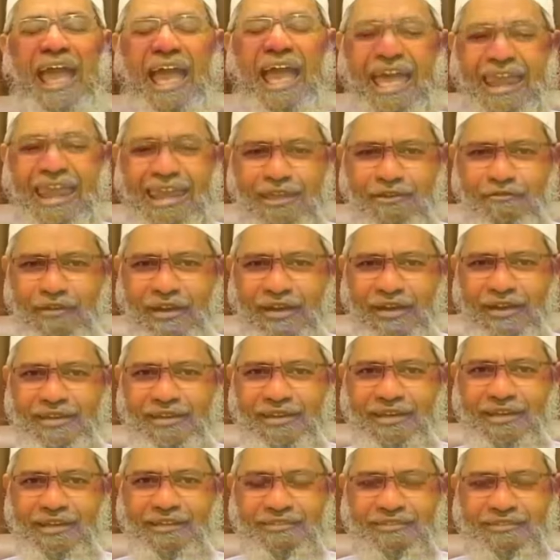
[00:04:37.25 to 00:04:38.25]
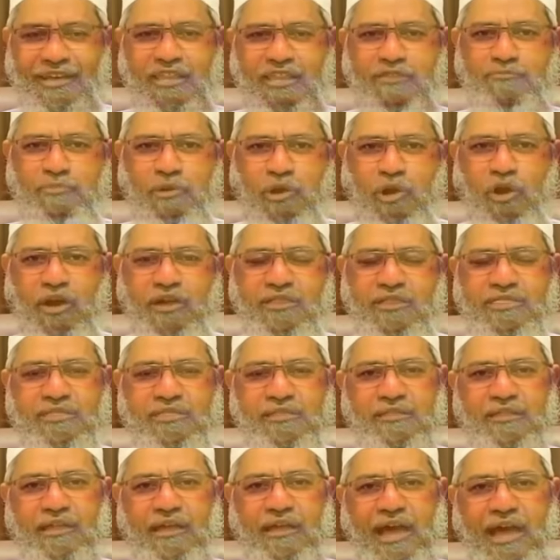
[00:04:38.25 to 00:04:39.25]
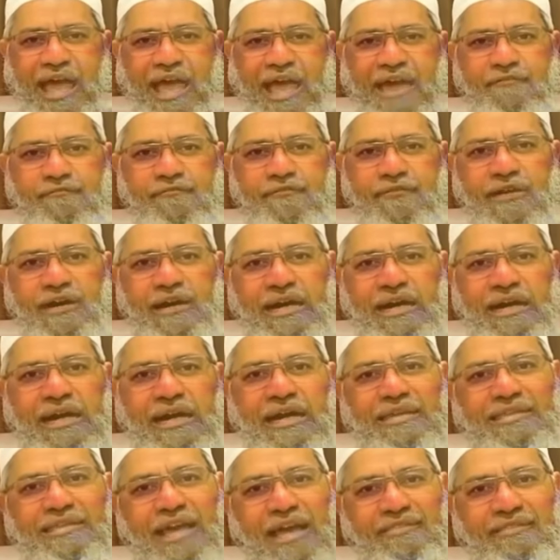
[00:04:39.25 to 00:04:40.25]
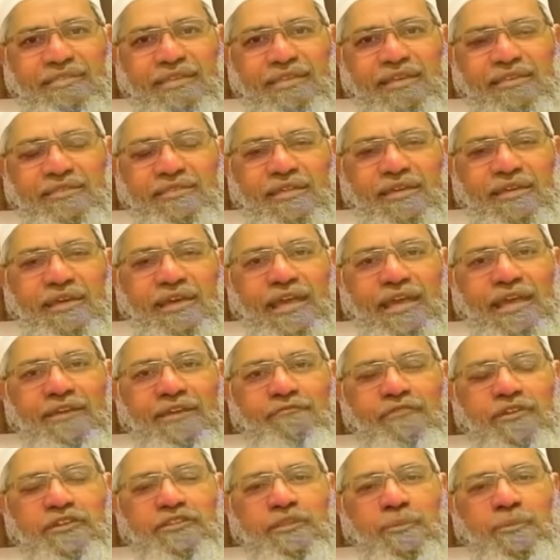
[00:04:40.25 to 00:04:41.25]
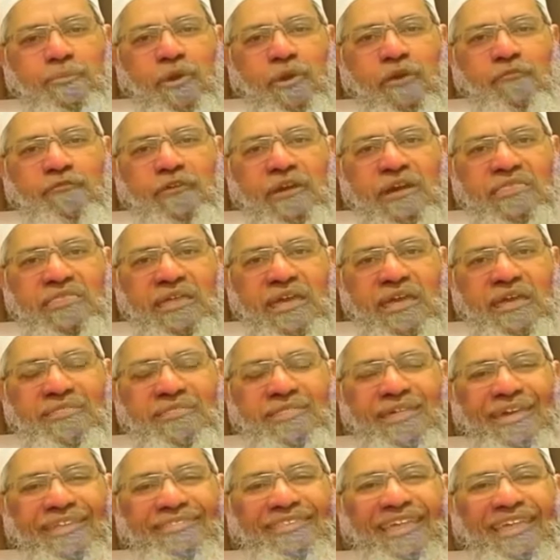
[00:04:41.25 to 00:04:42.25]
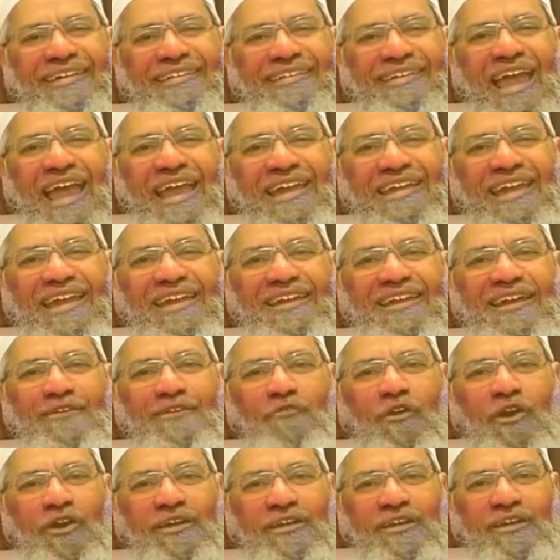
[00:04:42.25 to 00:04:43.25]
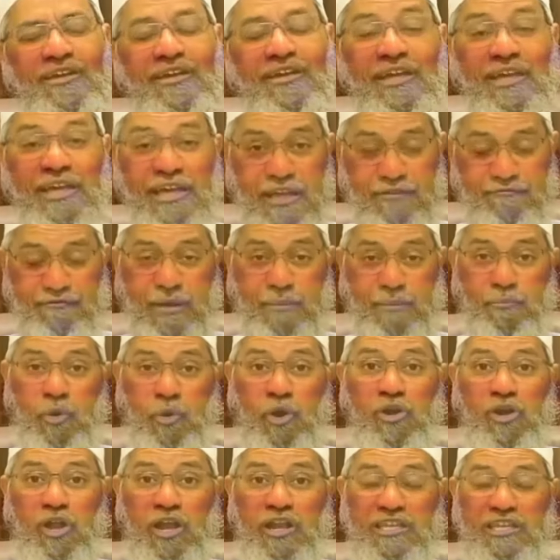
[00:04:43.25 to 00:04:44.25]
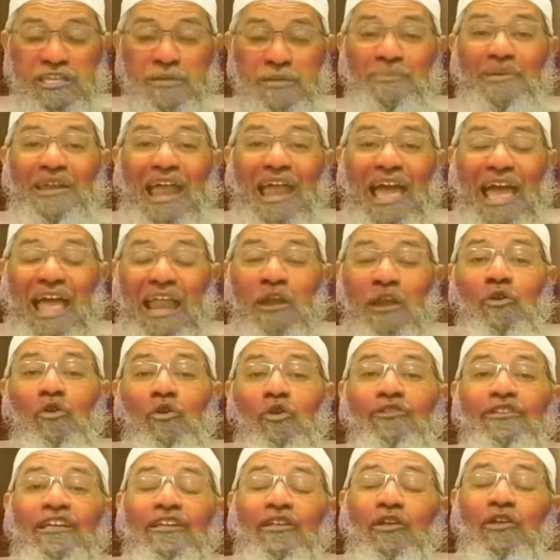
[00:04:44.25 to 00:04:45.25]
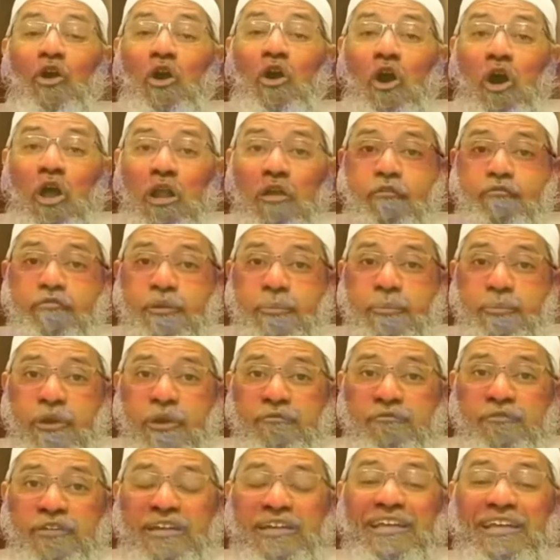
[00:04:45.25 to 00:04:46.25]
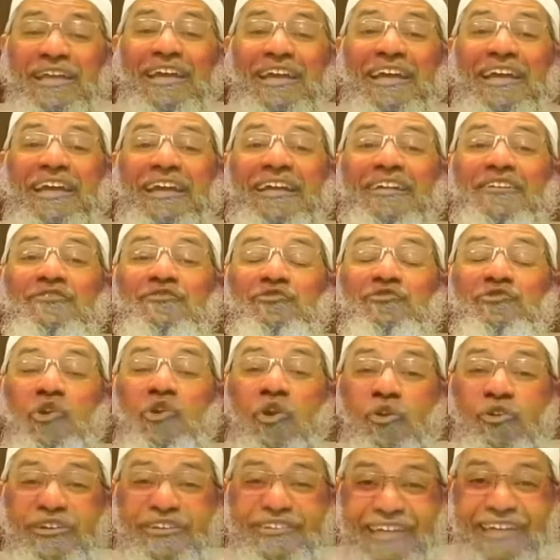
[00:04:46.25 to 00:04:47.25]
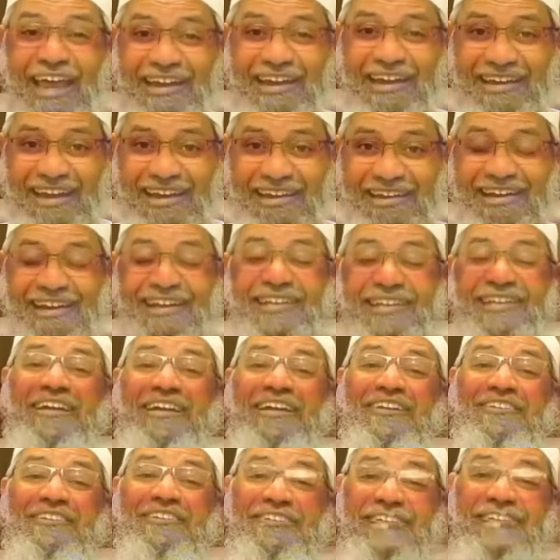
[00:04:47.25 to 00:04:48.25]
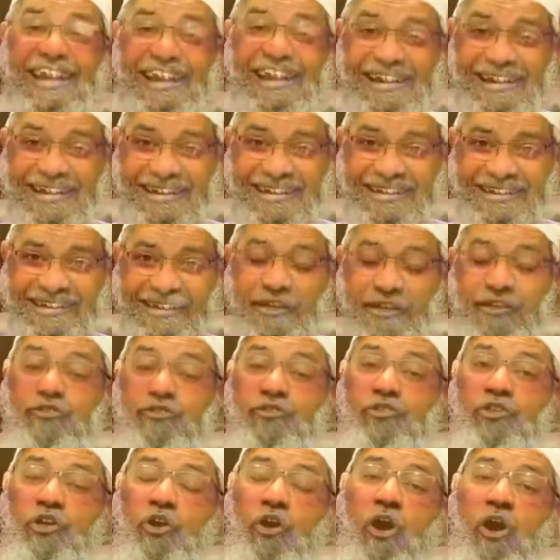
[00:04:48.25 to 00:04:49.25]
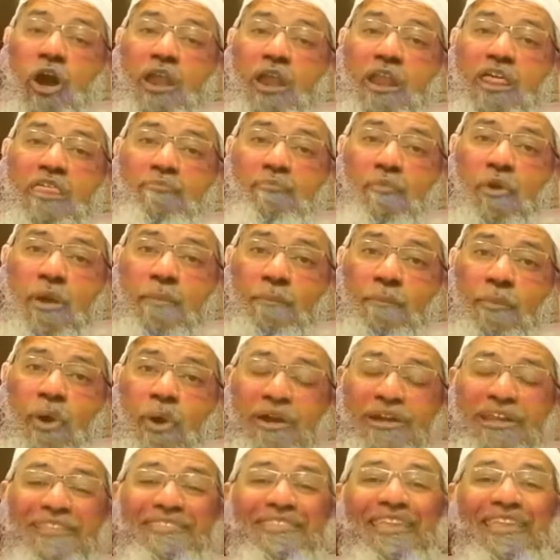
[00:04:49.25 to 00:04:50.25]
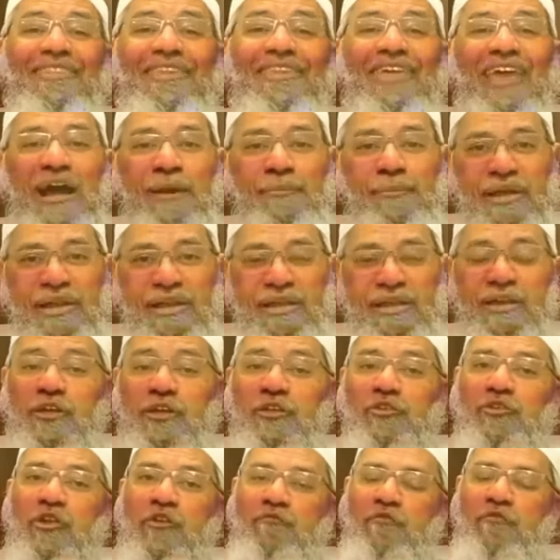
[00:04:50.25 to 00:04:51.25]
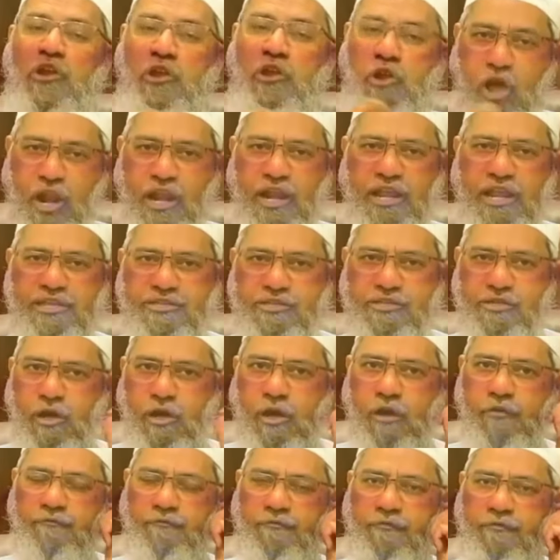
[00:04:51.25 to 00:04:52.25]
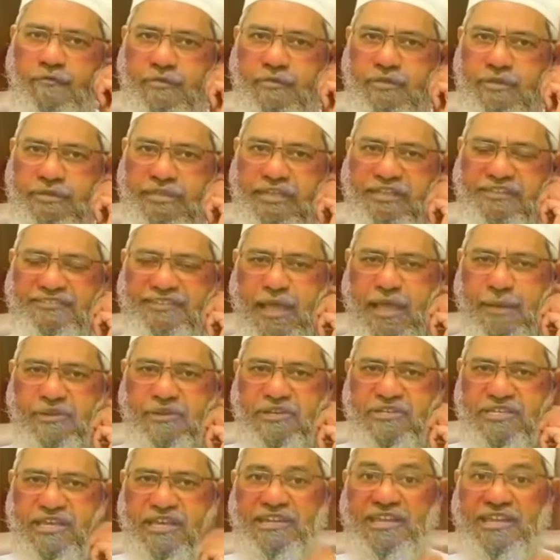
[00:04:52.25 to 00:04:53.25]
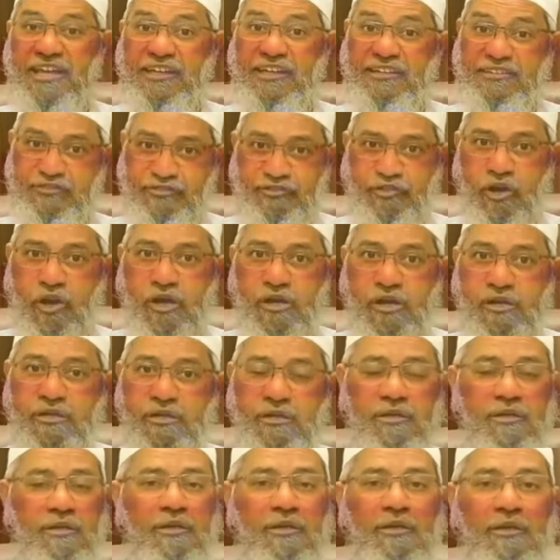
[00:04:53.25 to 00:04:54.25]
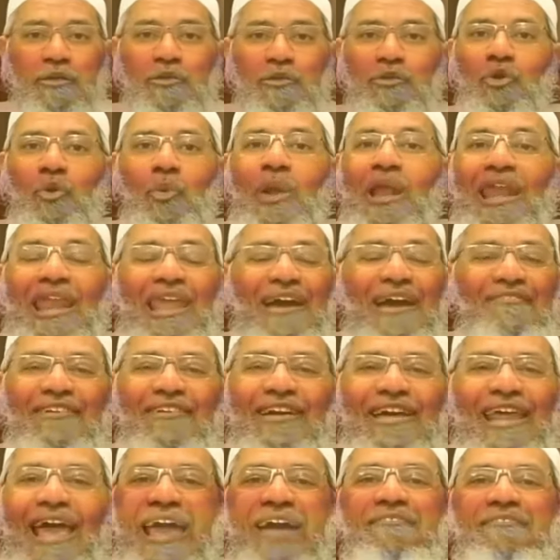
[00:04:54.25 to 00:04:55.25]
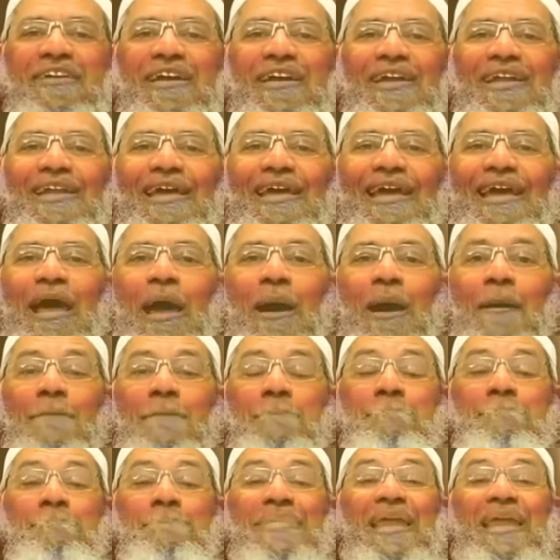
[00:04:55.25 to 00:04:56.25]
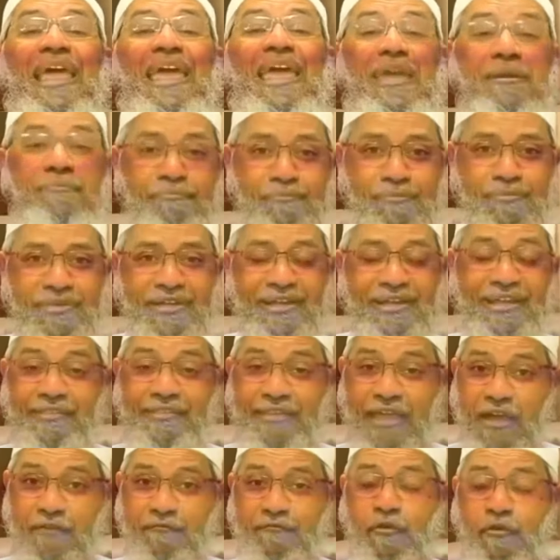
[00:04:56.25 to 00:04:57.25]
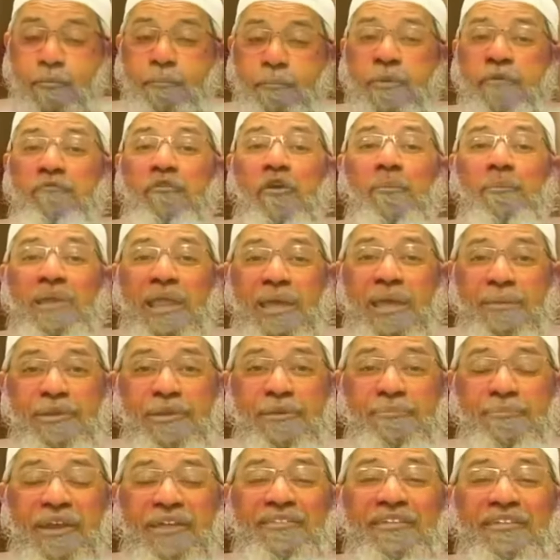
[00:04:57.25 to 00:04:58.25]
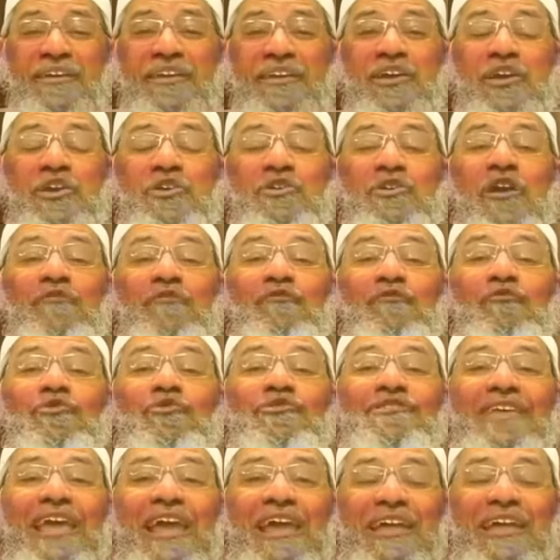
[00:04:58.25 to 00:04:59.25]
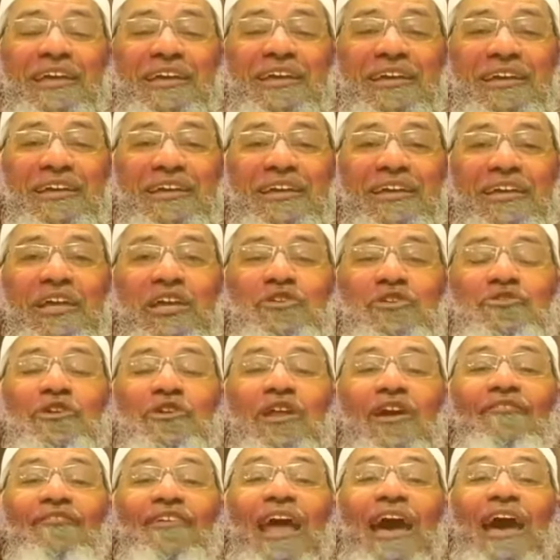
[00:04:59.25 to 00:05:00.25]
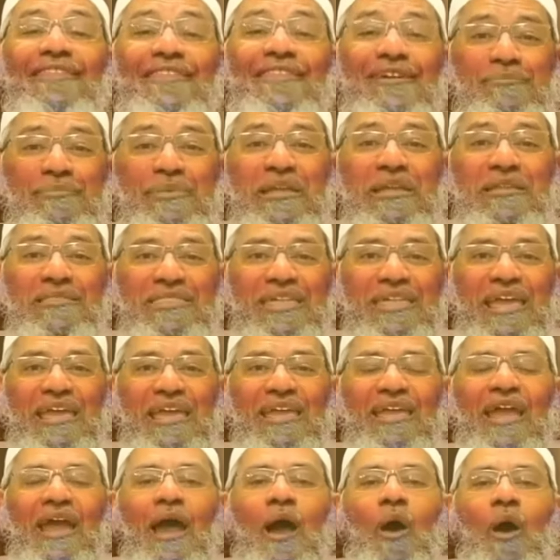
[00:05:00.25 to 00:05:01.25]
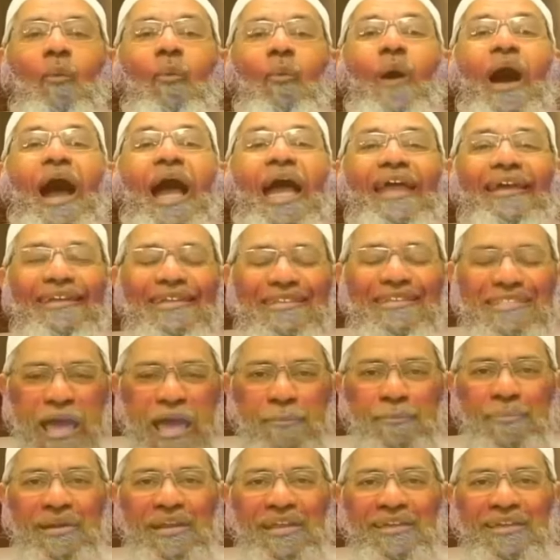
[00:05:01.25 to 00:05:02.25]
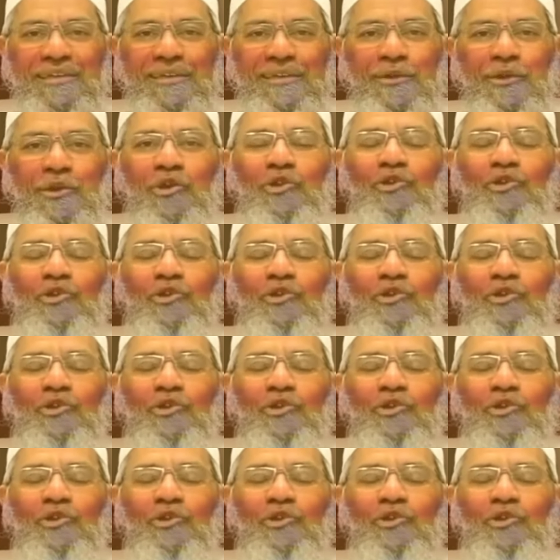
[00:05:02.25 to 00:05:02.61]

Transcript: Anyone, just because I've heard the hadith in which the Prophet says that stand and drink water, if I'm more knowledgeable, I'll know that the call of the Prophet is don't stand and drink, sit and drink. So the call is more important than the amal. So if your knowledge of the Islamic Sharia is strong, you will never ever blame. Therefore, before blaming, brother, you have to check It should have rather been saying why it is happening.